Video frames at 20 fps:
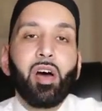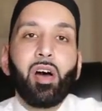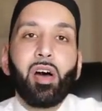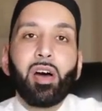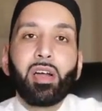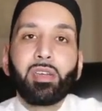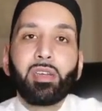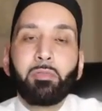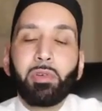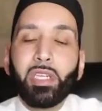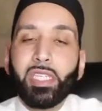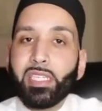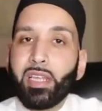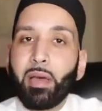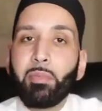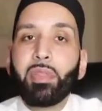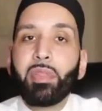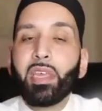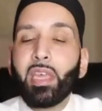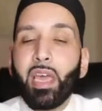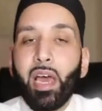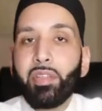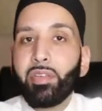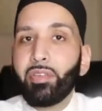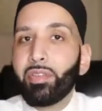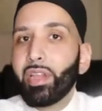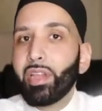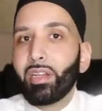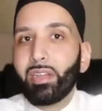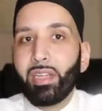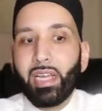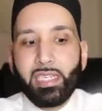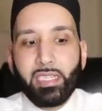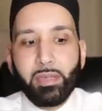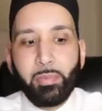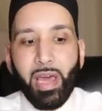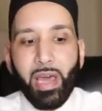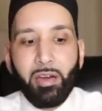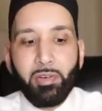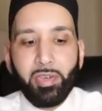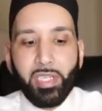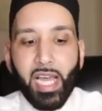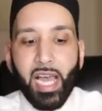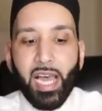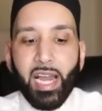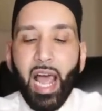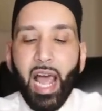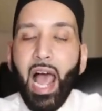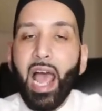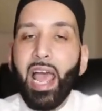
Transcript: on with something other than Allah subhanahu wa ta'ala,